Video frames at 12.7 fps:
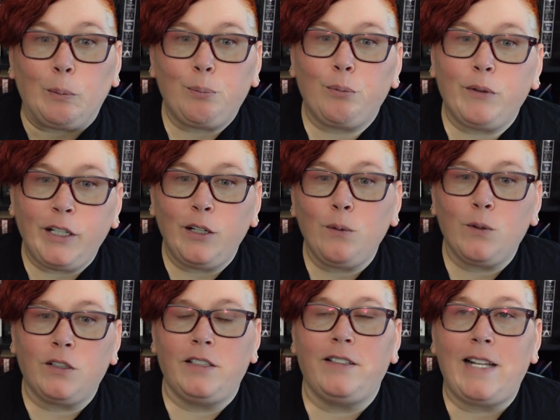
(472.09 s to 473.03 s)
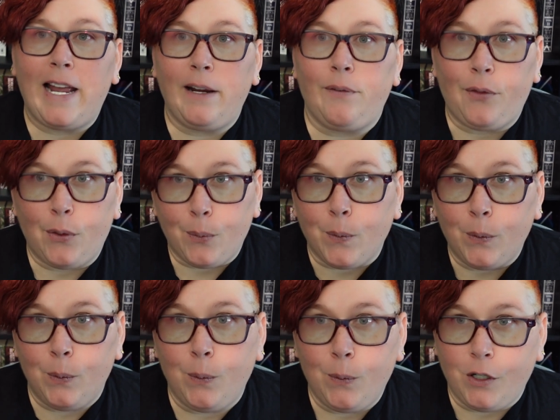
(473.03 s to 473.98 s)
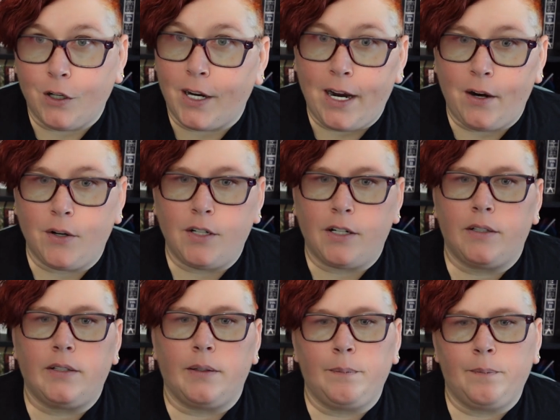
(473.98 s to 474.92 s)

Bring your world to life through your characters.